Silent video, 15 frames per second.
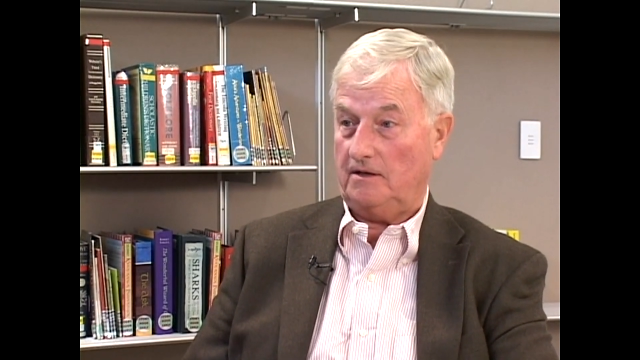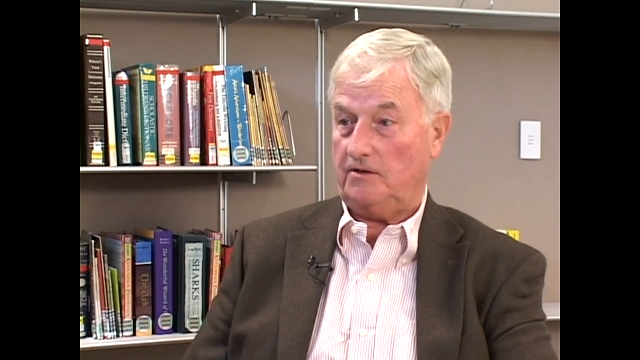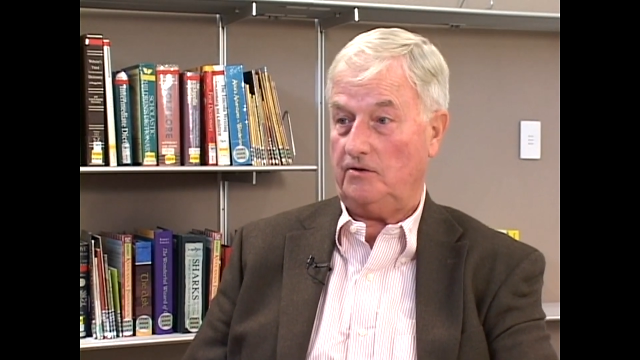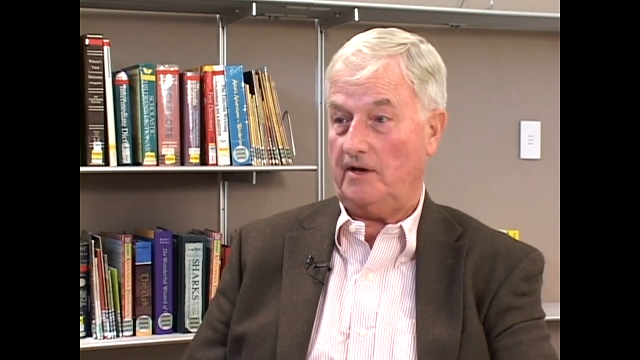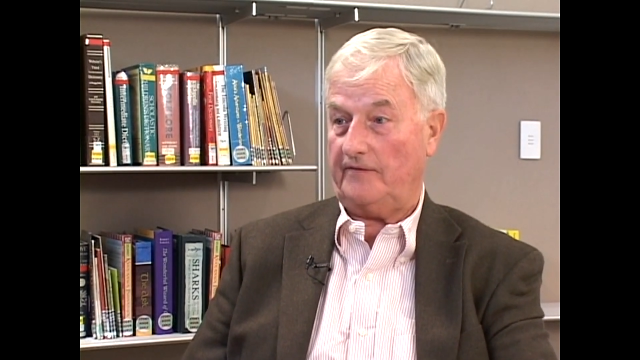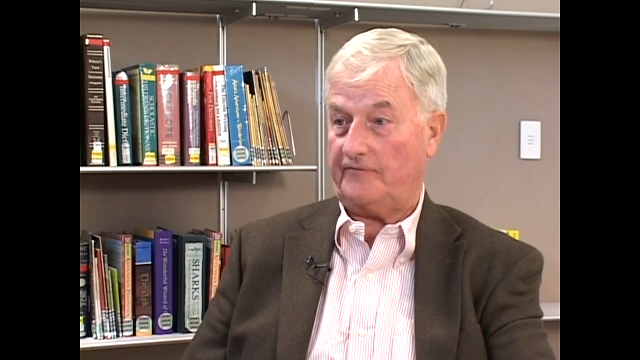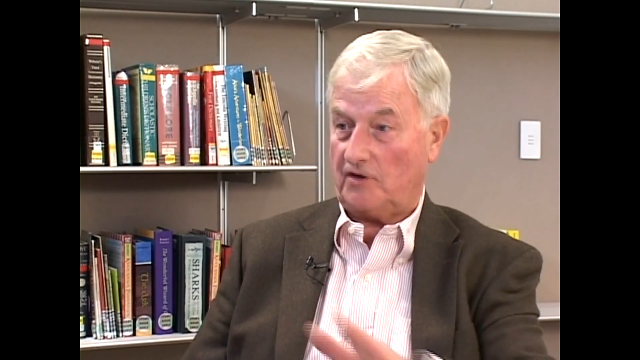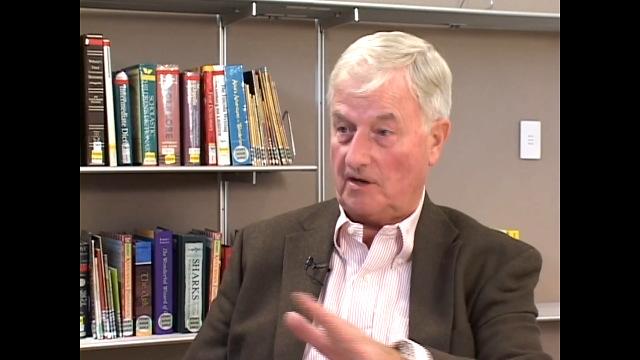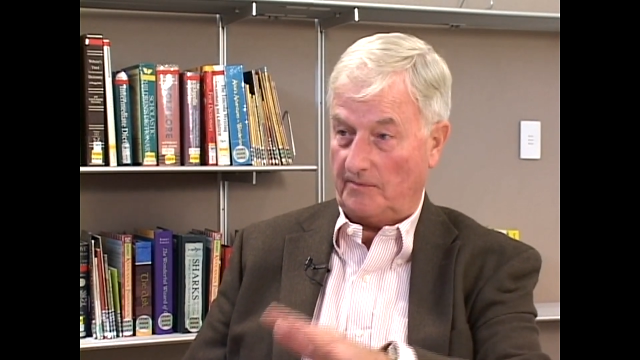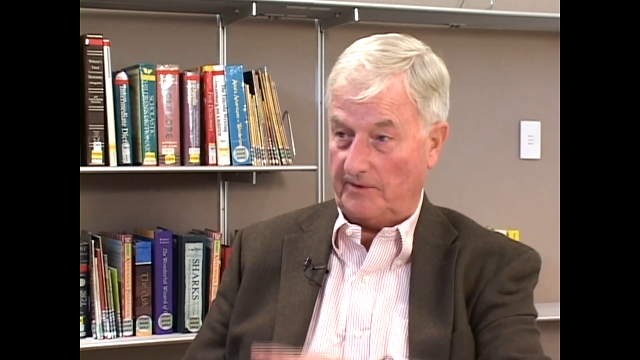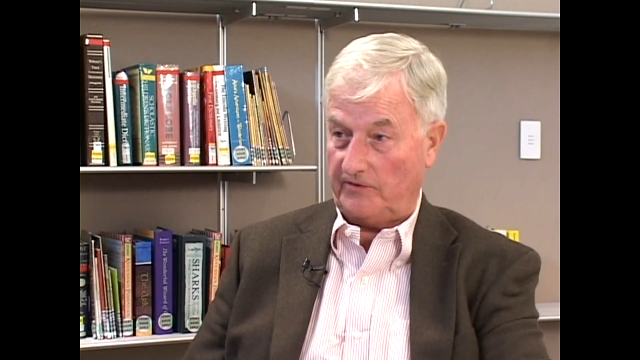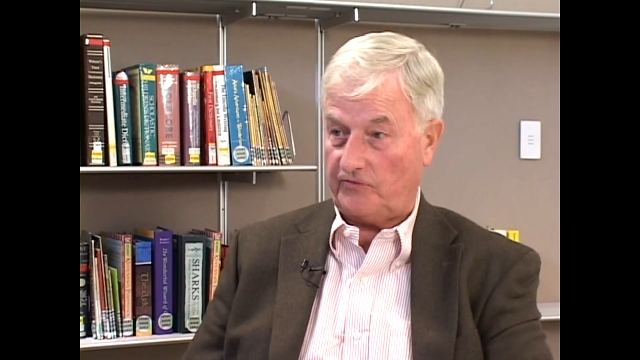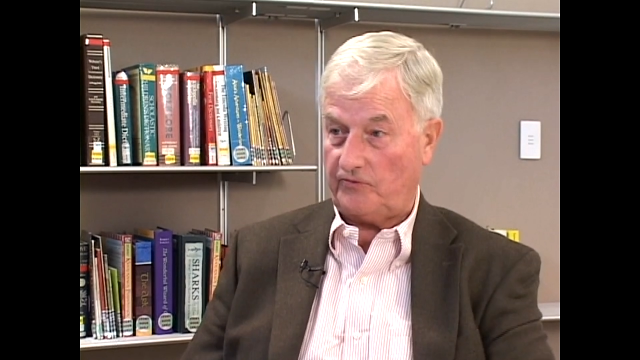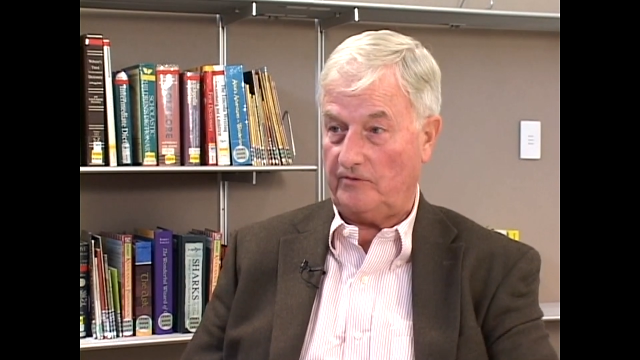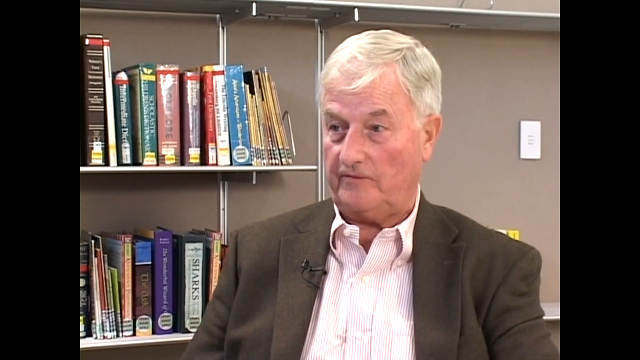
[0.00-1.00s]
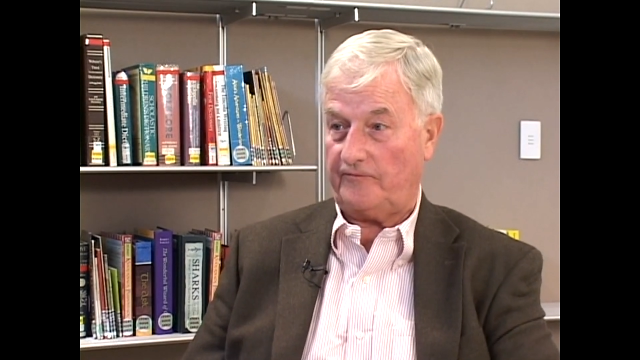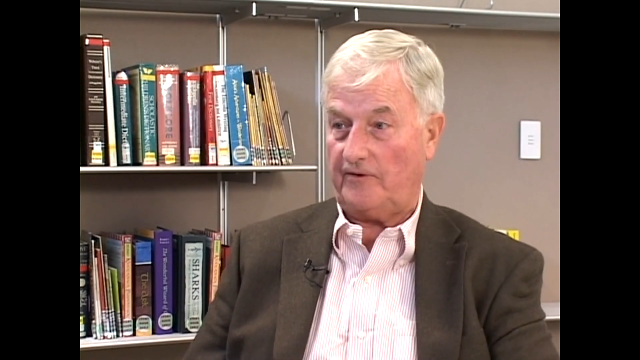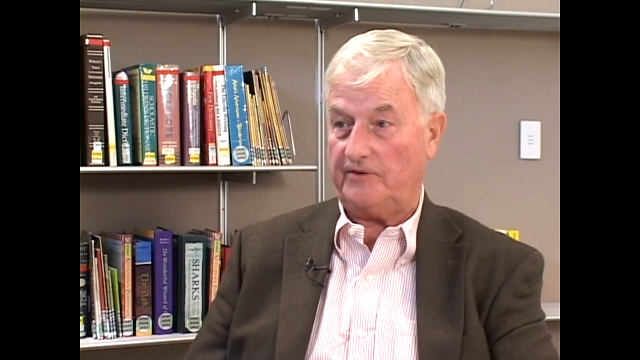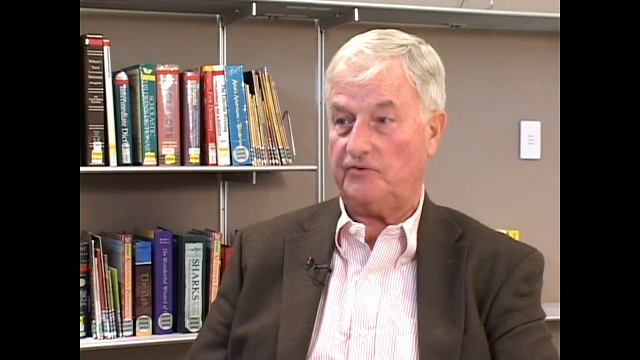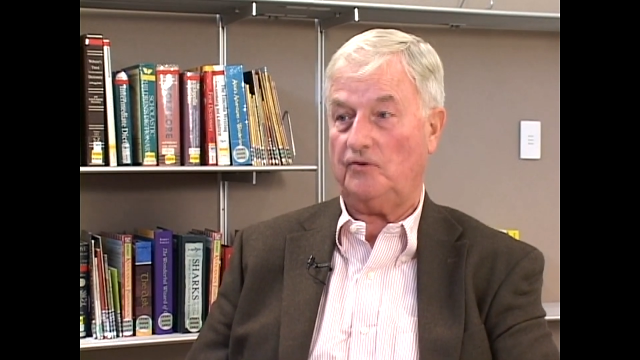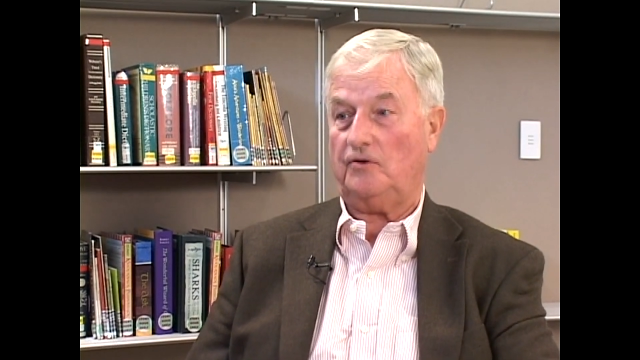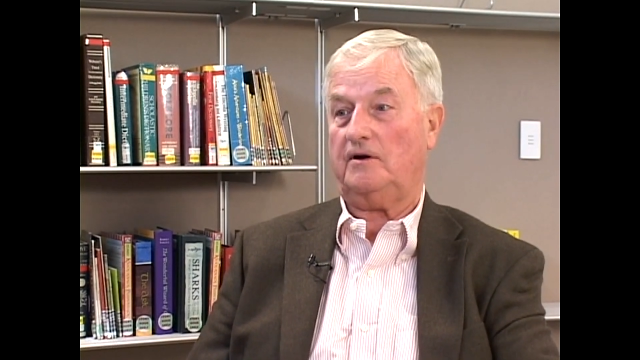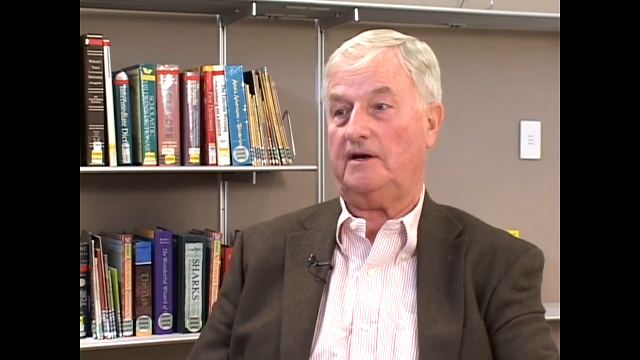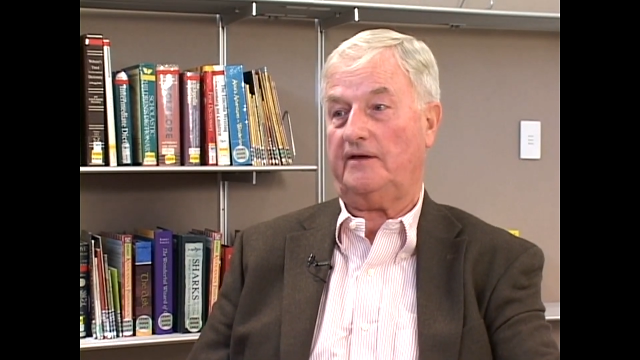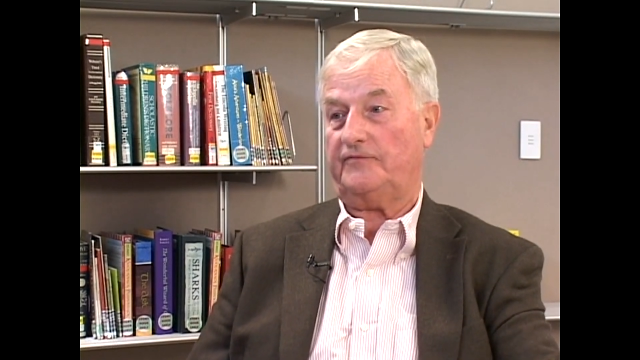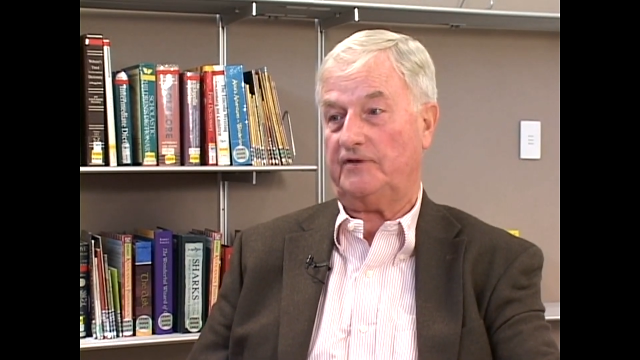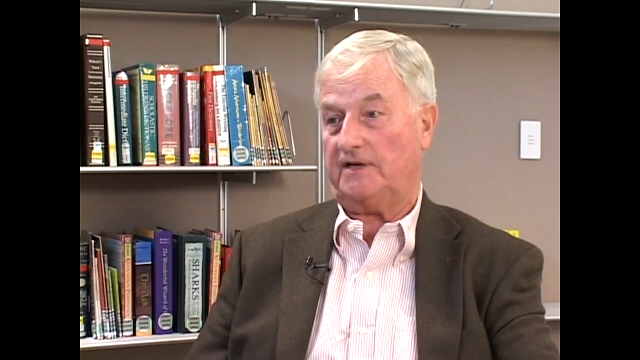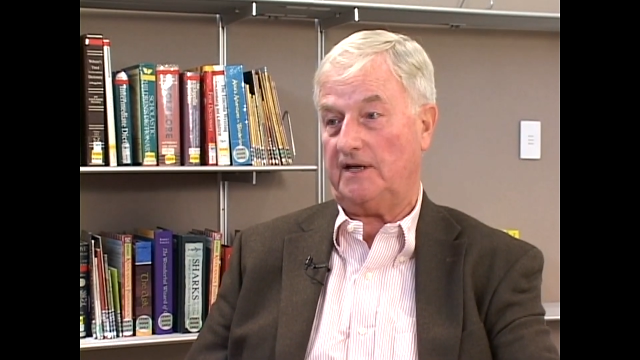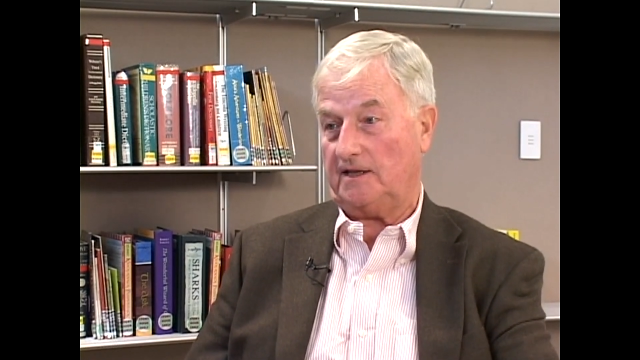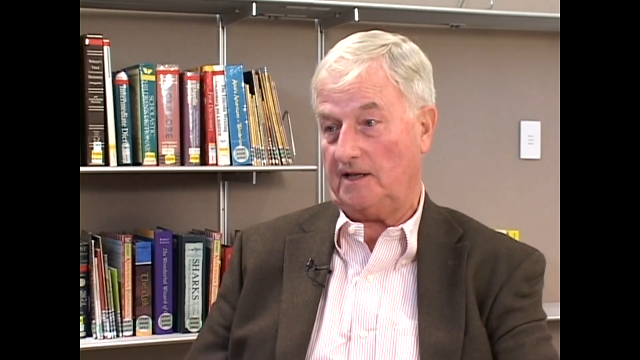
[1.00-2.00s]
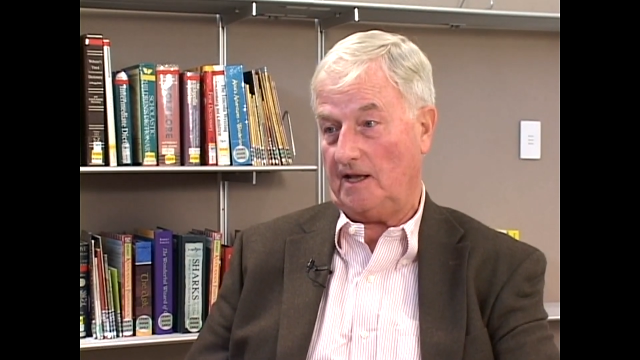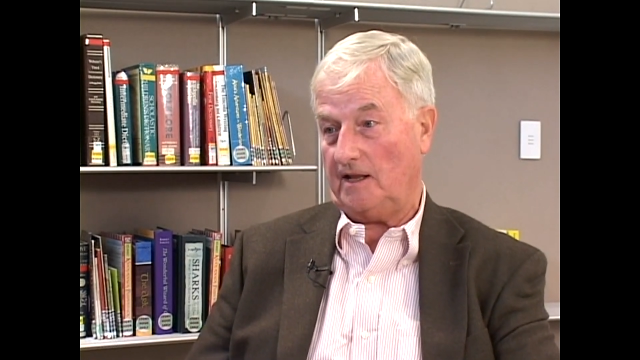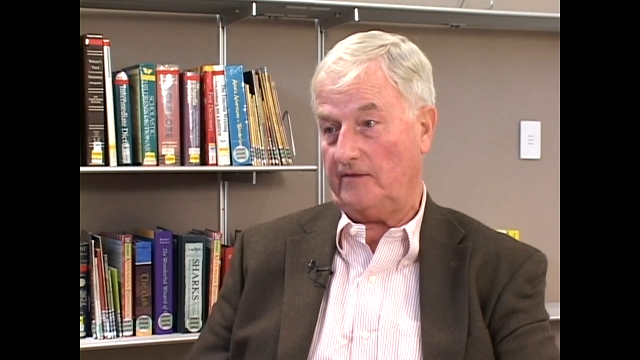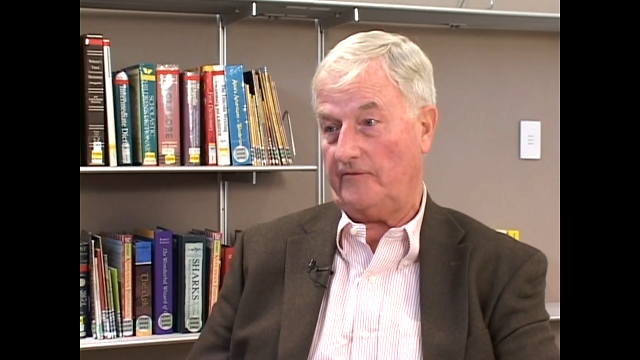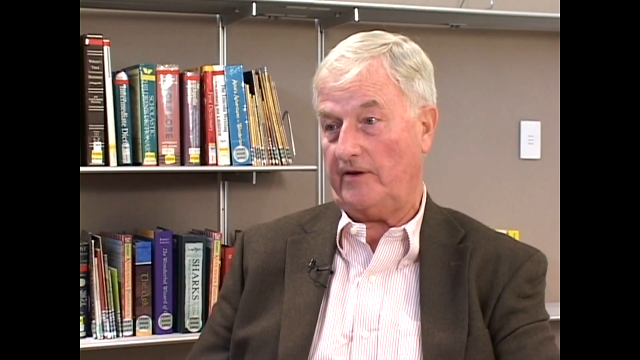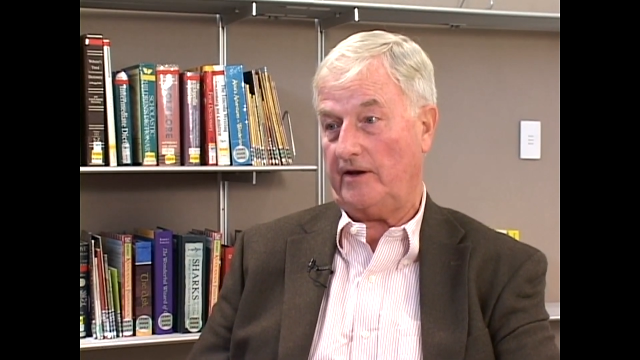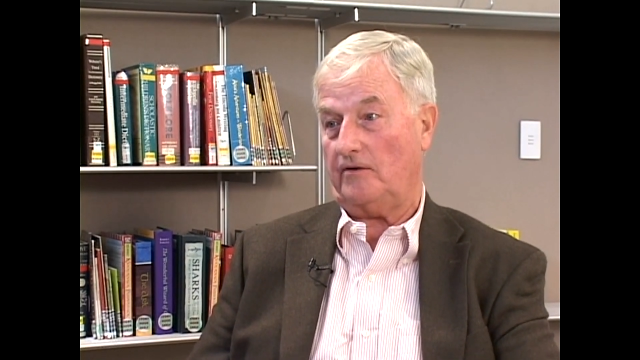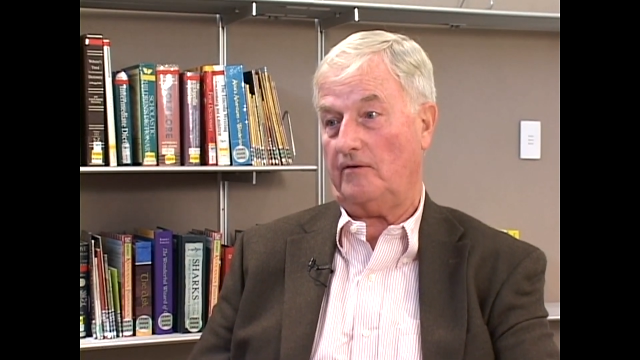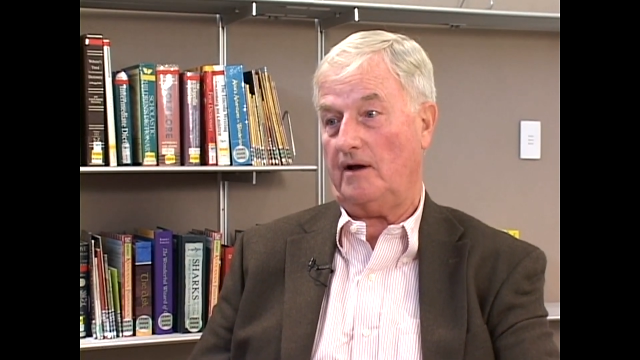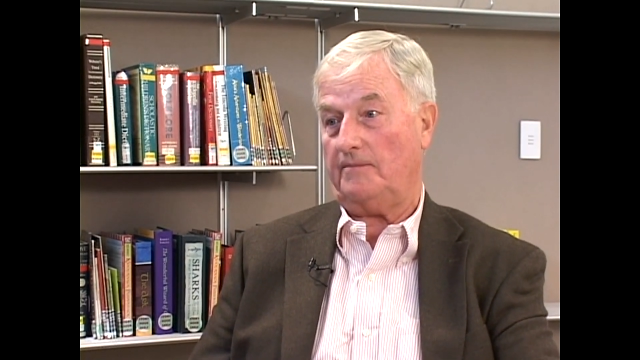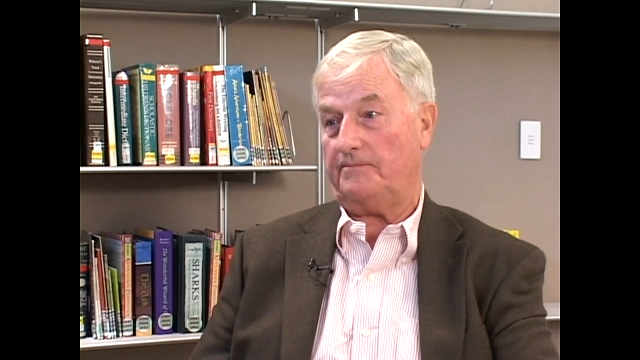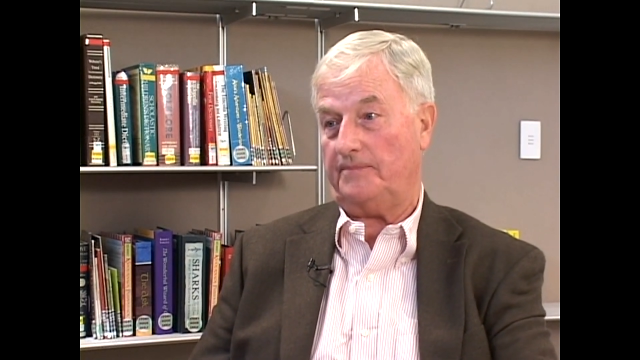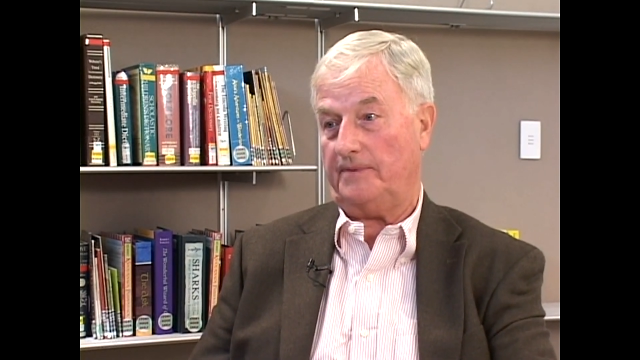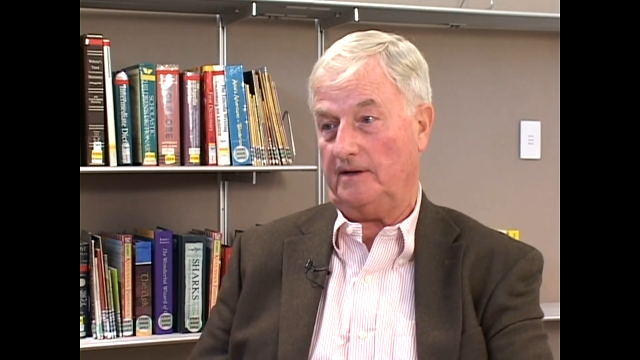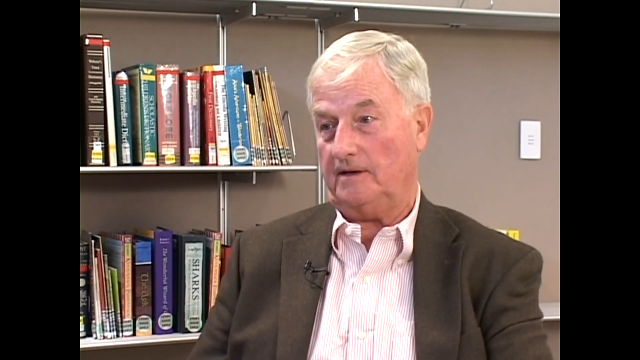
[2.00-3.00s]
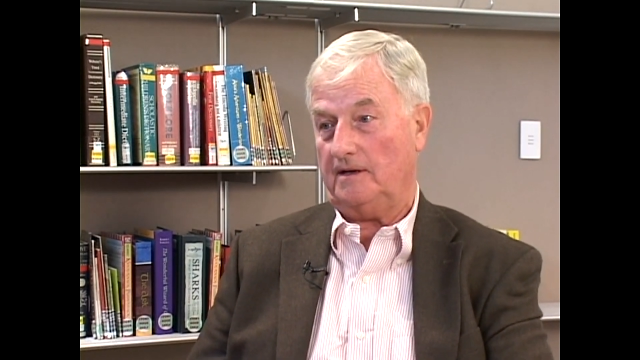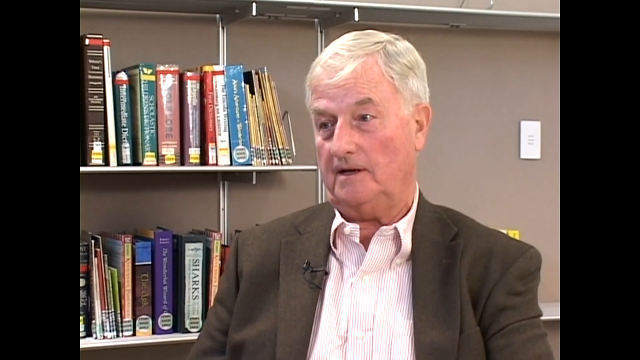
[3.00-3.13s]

You have to come in through the front door, you have to take the elevator up, and